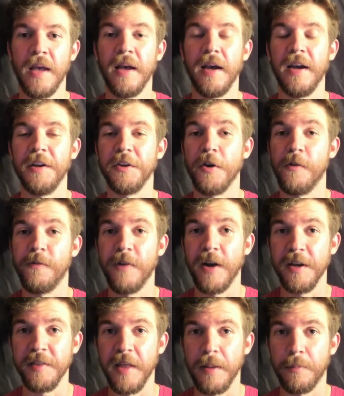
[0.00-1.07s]
I had to go
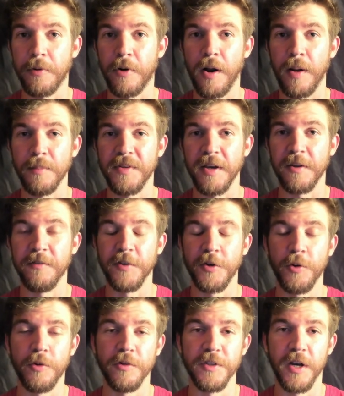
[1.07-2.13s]
find that prompt out of a
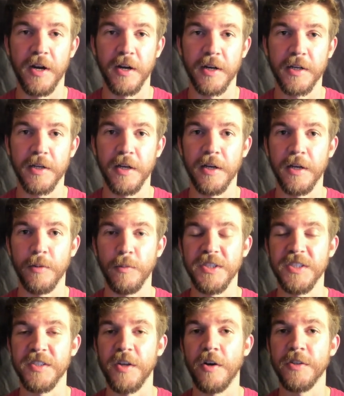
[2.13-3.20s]
Google Doc, which
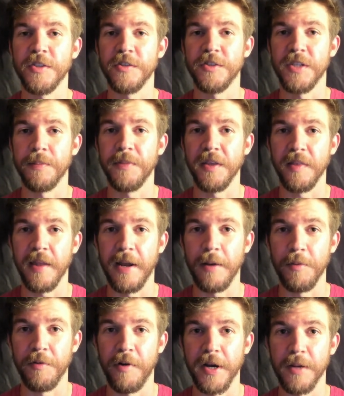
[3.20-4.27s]
is also something that I
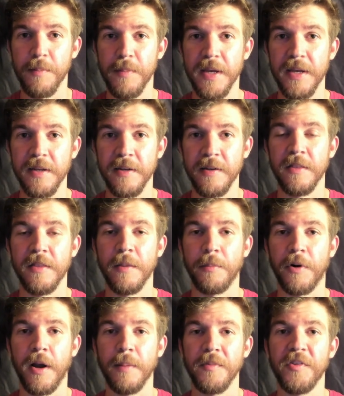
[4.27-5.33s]
would recommend. The
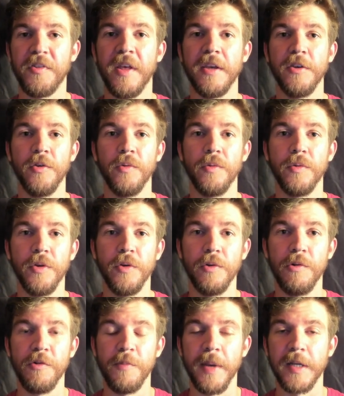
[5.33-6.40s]
prompts that you
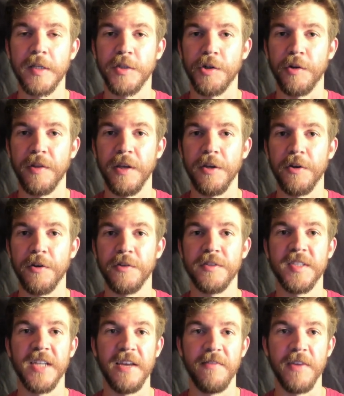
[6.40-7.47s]
use, make sure that you're
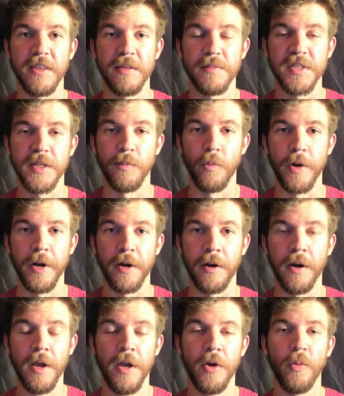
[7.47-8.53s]
saving them somewhere,
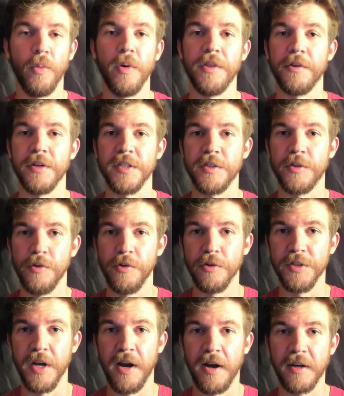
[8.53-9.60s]
whether it's Google
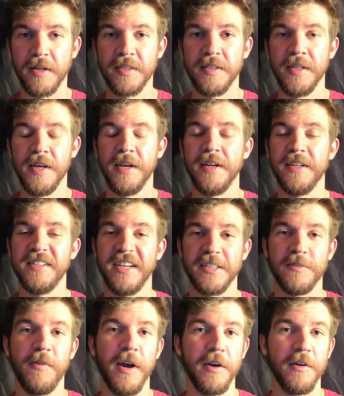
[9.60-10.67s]
Docs, a
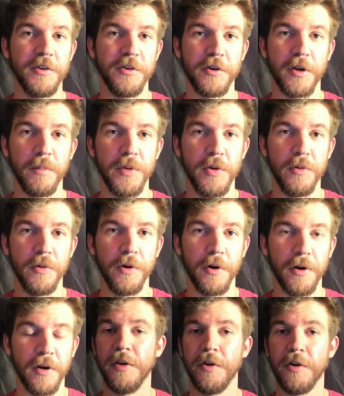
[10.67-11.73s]
text file on your
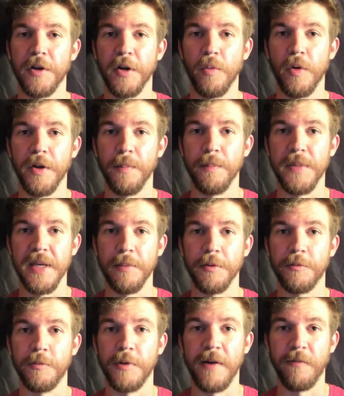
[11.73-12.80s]
computer. You're going to want to be able to
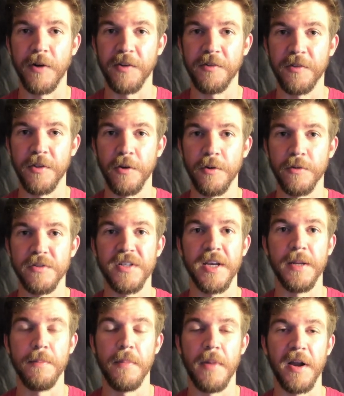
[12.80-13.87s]
reference those
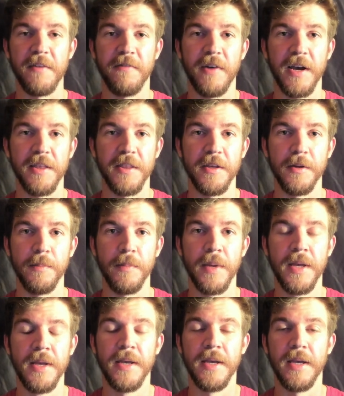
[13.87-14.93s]
and modify them,
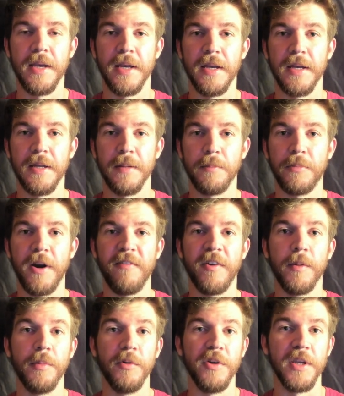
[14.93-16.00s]
and
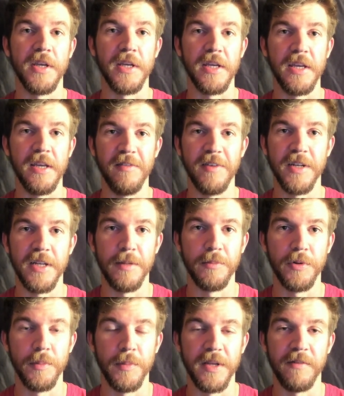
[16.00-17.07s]
preferably even
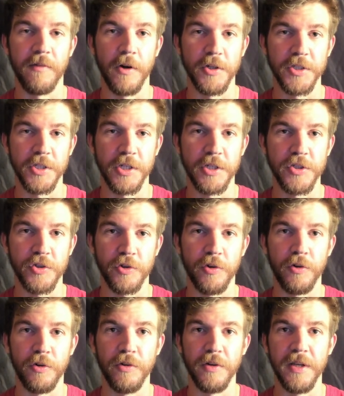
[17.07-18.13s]
implement version
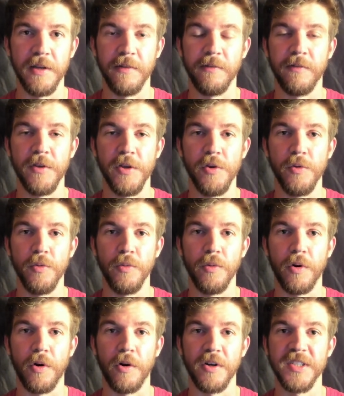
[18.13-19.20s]
control if you
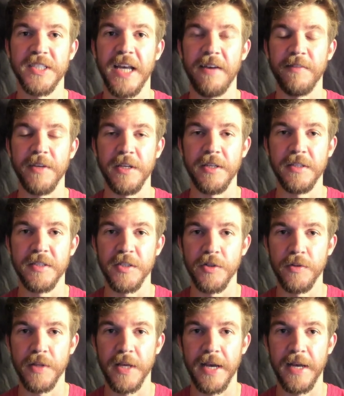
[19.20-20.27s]
are savvy to
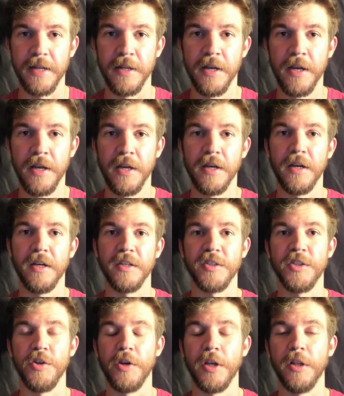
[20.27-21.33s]
do that,
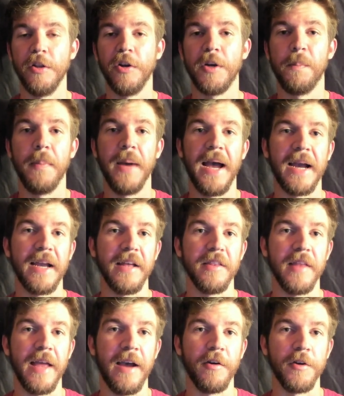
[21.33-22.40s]
so you can look back at
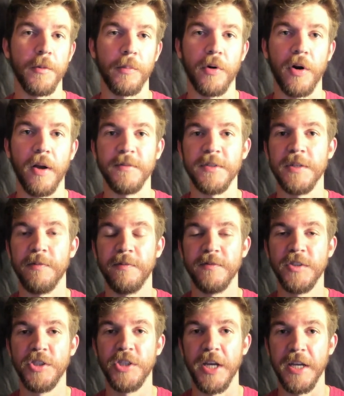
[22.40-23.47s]
how your prompts have
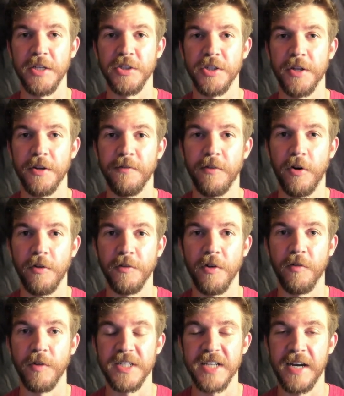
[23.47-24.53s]
changed and evolved
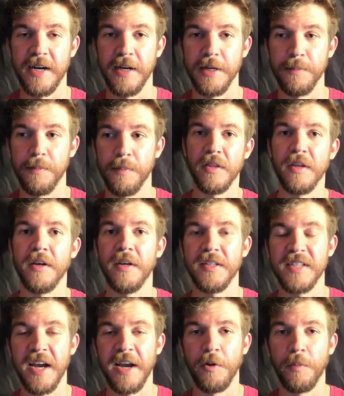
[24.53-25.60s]
over time. The
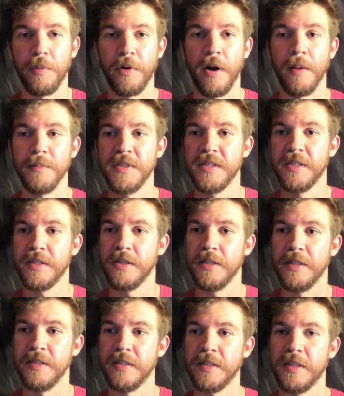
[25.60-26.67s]
title prompt
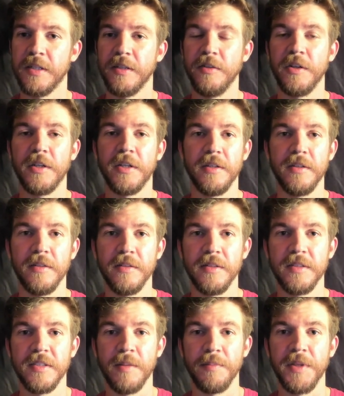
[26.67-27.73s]
is going to look
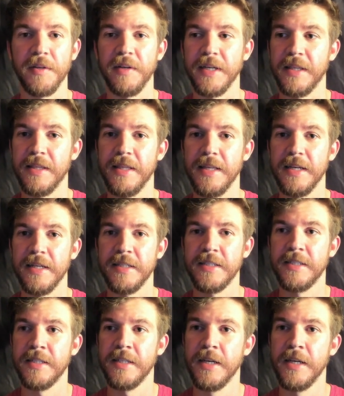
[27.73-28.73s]
something like this.